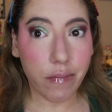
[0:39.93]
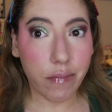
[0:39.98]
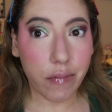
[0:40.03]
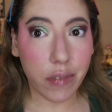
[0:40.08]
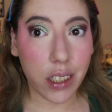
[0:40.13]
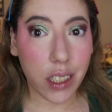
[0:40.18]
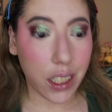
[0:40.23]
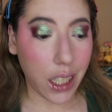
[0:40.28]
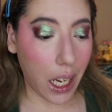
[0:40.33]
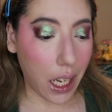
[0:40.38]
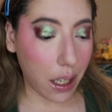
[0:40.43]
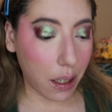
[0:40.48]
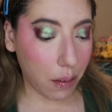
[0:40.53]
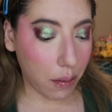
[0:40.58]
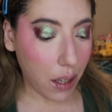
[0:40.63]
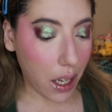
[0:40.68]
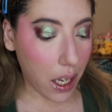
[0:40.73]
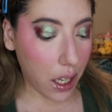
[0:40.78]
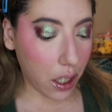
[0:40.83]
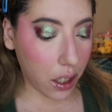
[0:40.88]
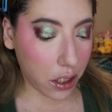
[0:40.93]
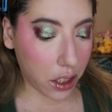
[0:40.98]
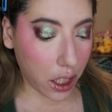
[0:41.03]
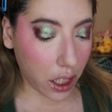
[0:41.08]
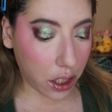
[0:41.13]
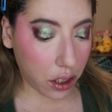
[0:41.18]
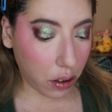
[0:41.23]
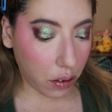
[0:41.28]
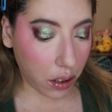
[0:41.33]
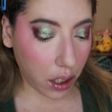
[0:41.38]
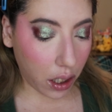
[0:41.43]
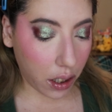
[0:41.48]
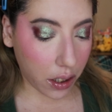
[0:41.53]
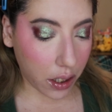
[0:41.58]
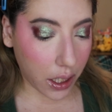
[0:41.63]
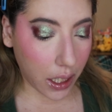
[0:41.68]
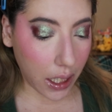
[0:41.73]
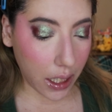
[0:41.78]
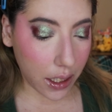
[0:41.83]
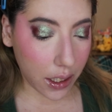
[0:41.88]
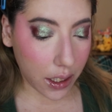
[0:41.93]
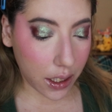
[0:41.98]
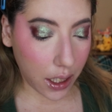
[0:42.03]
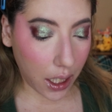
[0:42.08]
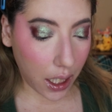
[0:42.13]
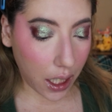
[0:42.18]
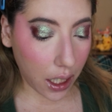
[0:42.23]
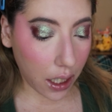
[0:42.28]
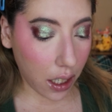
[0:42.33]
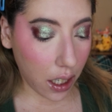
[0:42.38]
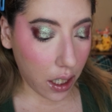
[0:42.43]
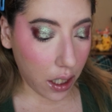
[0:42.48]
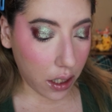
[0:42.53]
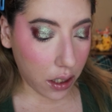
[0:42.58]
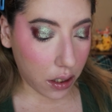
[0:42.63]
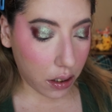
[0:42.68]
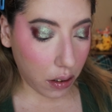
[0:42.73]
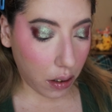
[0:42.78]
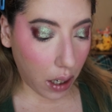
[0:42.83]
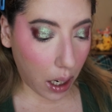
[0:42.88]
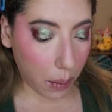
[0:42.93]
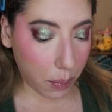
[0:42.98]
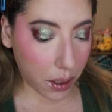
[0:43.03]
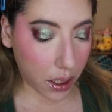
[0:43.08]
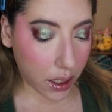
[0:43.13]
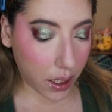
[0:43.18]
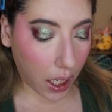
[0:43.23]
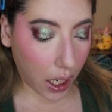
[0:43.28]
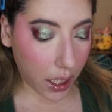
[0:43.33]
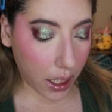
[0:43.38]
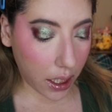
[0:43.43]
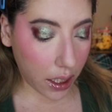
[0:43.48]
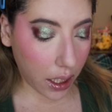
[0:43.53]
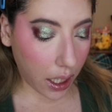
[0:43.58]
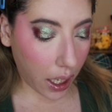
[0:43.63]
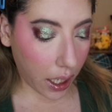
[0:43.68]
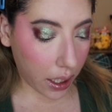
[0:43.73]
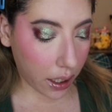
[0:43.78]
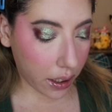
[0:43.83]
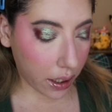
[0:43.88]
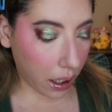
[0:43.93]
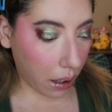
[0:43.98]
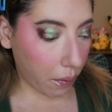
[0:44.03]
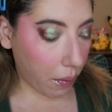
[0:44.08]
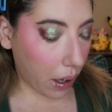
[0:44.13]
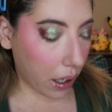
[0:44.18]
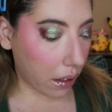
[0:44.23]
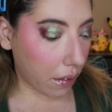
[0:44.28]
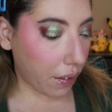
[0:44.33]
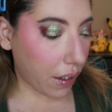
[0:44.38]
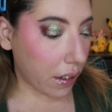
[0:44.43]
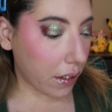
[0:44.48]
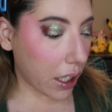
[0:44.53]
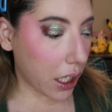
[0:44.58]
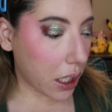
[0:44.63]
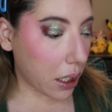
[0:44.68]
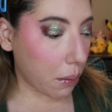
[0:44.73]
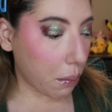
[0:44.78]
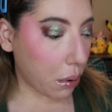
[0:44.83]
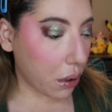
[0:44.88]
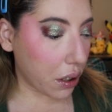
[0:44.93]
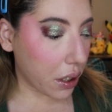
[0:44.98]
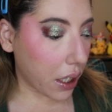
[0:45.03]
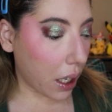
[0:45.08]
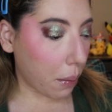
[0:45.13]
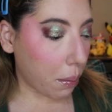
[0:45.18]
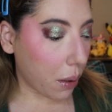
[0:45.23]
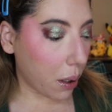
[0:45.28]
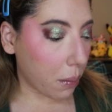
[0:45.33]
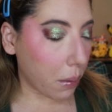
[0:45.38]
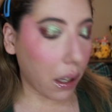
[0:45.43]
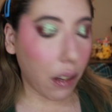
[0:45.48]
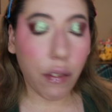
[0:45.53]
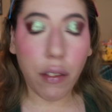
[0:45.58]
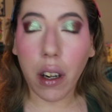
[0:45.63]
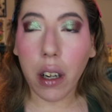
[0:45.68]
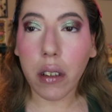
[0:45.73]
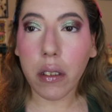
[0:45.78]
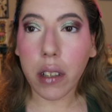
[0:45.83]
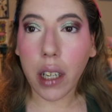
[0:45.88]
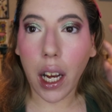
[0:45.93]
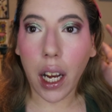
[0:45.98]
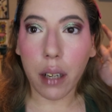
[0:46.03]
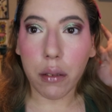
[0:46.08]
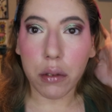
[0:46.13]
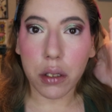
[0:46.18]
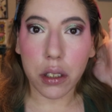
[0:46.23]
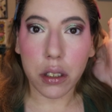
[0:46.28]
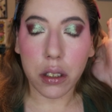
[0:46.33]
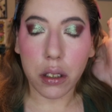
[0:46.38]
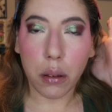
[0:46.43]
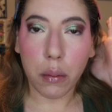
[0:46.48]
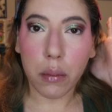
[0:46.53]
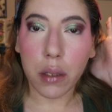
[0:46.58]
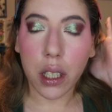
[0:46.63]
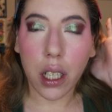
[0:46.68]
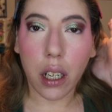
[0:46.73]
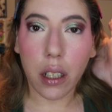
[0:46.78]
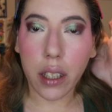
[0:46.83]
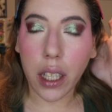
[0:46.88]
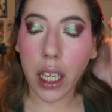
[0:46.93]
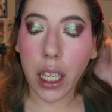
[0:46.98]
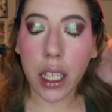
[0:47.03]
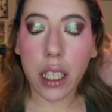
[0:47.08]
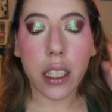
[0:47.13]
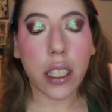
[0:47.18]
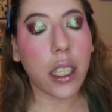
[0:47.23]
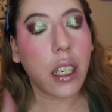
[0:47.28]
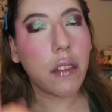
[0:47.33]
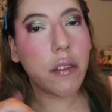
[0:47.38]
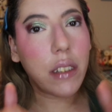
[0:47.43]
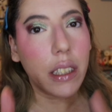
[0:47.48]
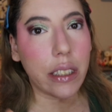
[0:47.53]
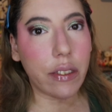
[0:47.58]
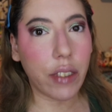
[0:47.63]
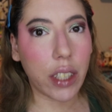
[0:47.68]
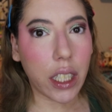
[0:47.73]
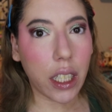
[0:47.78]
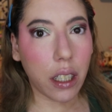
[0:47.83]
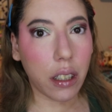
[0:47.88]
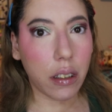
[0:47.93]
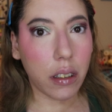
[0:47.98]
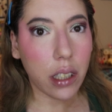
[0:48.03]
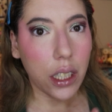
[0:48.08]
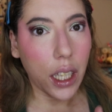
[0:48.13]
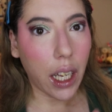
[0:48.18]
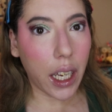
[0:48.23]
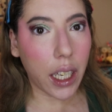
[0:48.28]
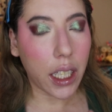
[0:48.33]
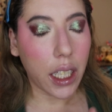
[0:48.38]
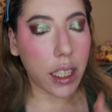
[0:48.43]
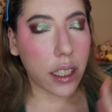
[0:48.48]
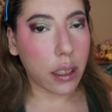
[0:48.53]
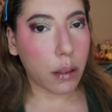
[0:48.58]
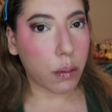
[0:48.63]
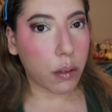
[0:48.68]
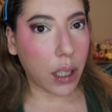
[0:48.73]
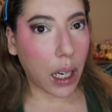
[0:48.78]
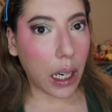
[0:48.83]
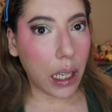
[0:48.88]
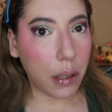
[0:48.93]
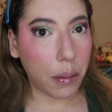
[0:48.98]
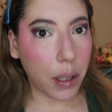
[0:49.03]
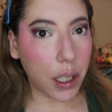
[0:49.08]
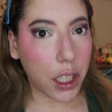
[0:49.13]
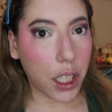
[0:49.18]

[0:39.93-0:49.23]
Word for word: saying just so y'all can see. So I'm just getting the Hy Glam Powder Foundation pulled up on my phone. I will zoom y'all in. Give this video a like and subscribe to my